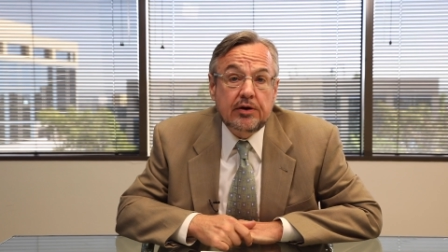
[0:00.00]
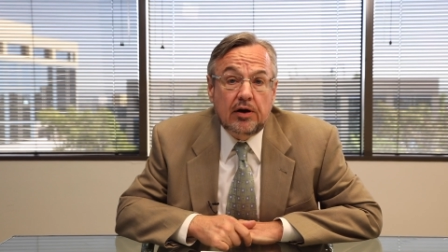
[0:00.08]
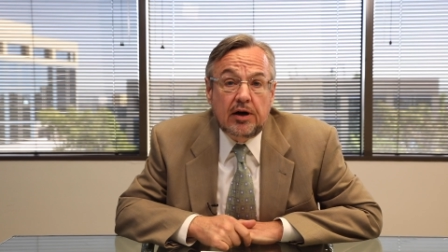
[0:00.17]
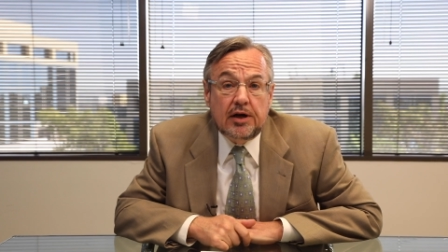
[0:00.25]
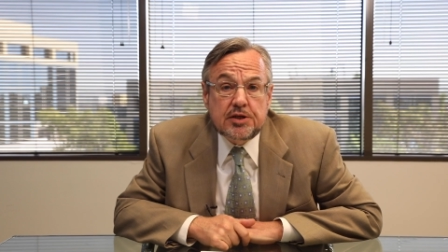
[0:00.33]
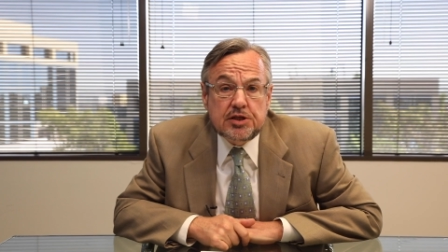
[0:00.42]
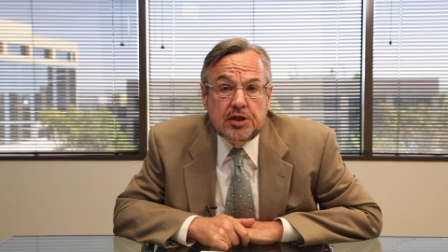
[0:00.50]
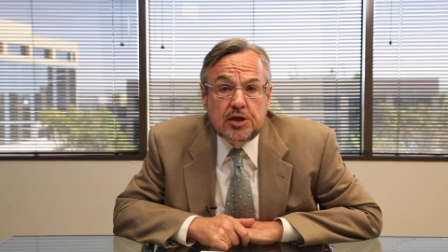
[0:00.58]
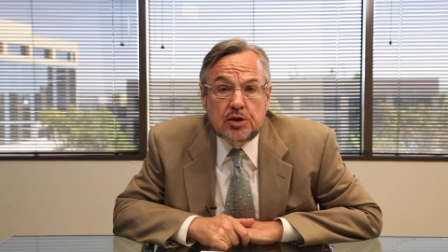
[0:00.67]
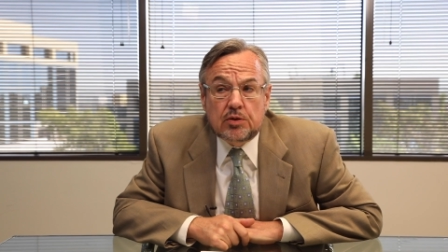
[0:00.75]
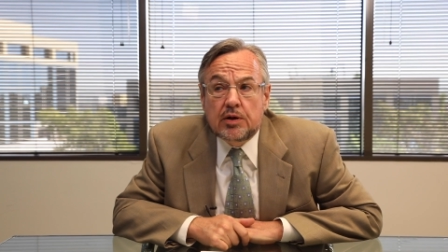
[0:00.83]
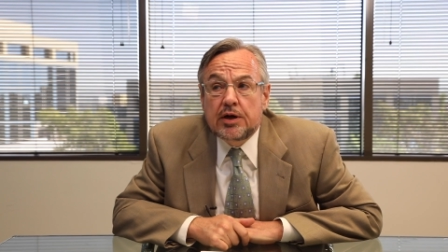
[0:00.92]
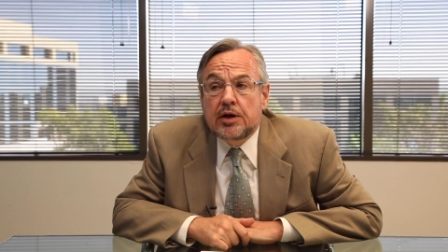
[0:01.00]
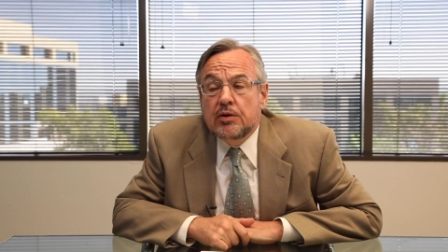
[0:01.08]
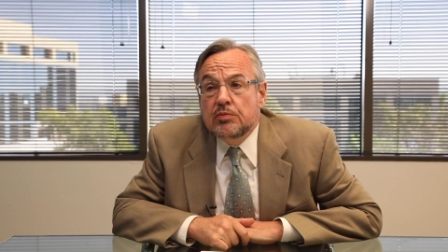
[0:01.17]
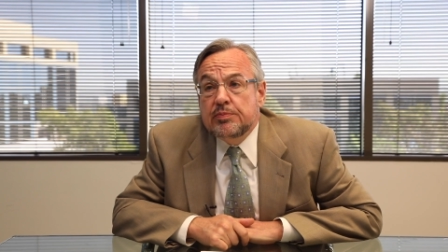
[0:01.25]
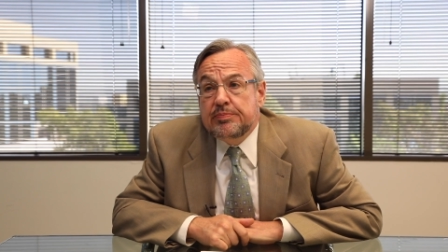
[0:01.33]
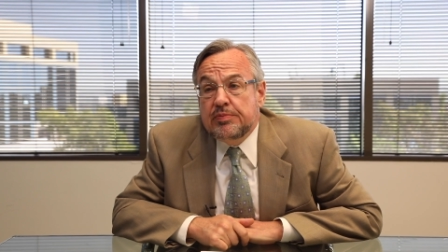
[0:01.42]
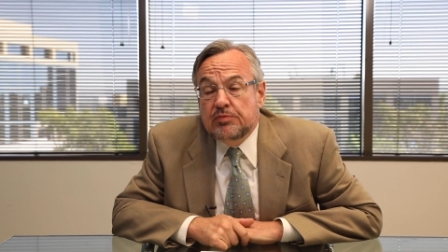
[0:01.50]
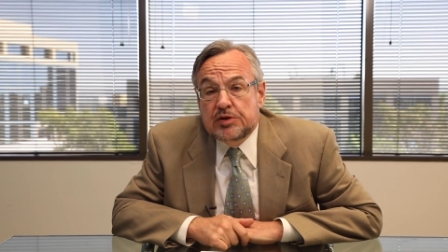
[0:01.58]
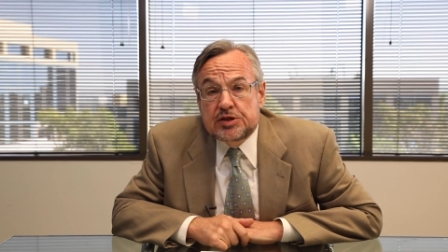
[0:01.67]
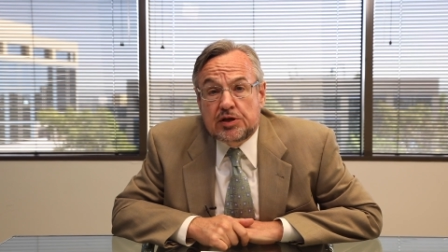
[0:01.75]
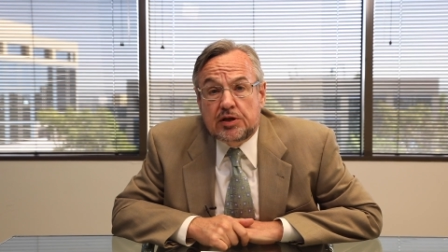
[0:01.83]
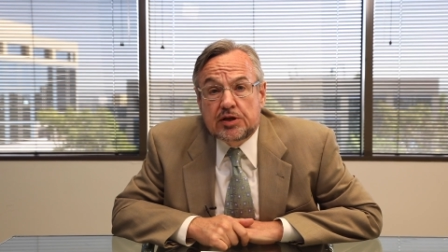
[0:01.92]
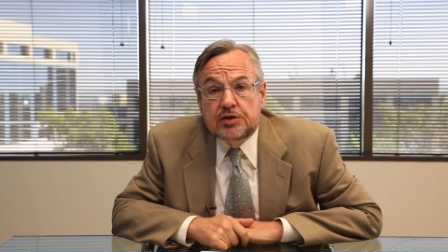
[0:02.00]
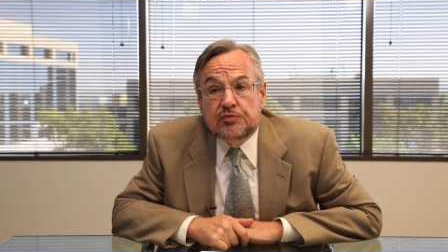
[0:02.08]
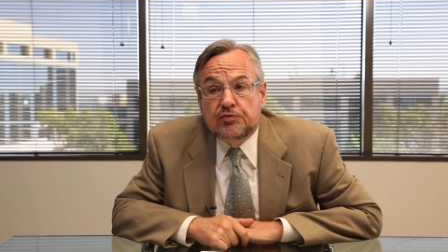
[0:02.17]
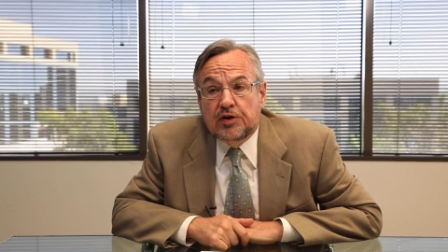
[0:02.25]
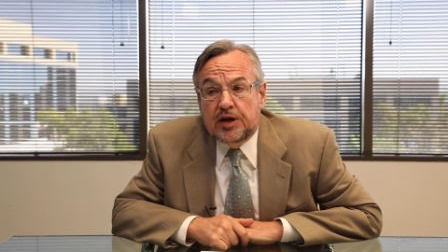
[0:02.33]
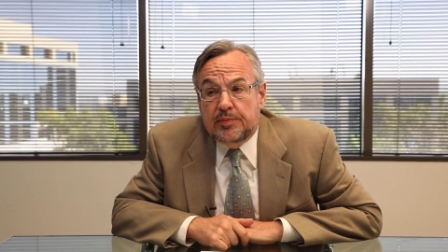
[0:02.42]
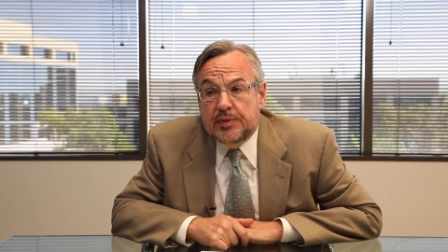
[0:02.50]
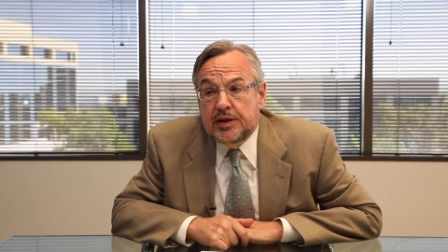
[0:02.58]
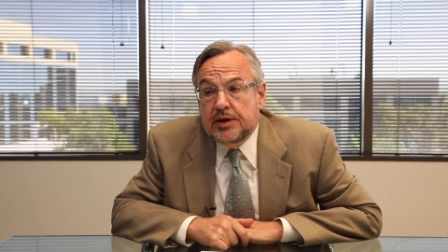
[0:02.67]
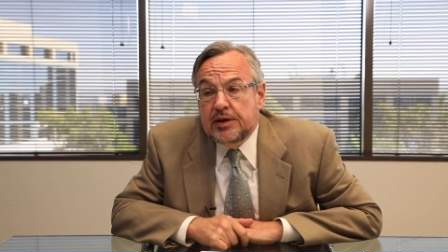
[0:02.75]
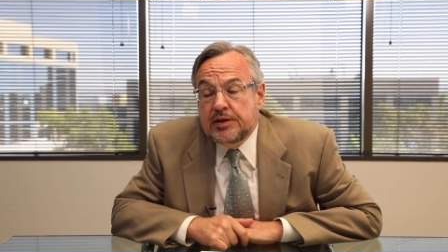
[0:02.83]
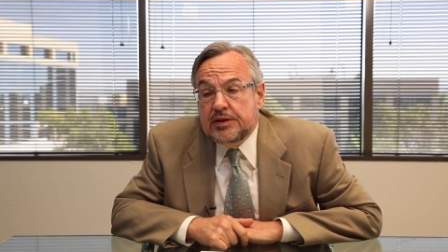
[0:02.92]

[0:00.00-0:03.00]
can also result from